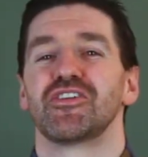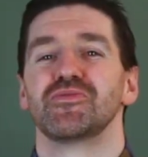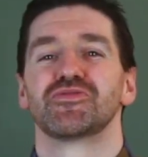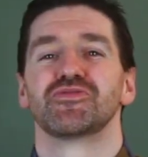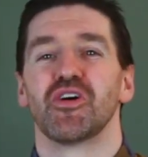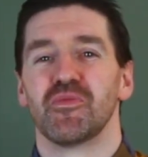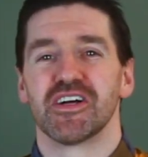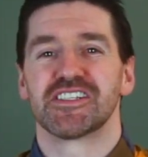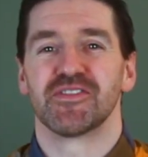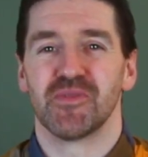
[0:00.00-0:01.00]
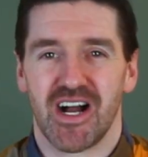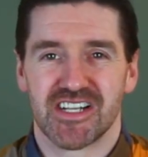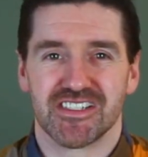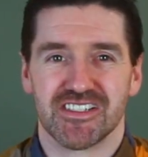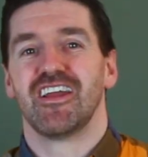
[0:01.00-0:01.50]
you so much for
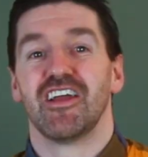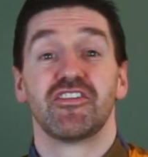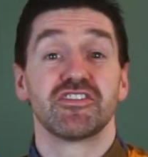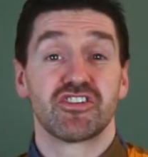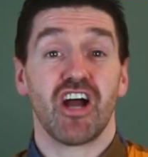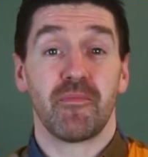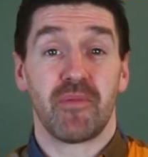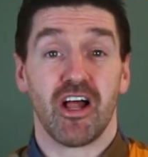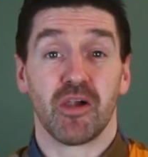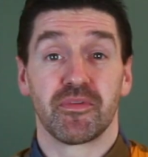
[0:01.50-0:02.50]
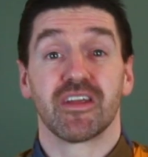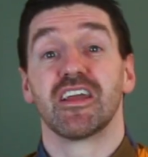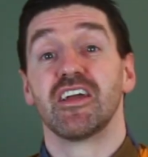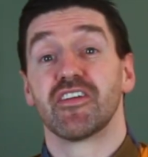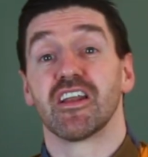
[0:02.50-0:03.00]
watching. If this chop helped,
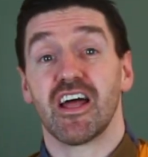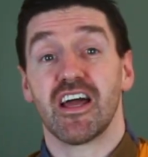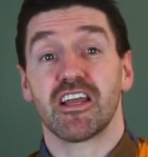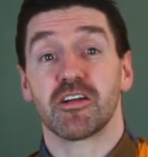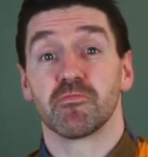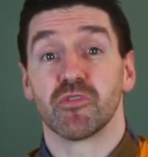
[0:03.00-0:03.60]
give it a like,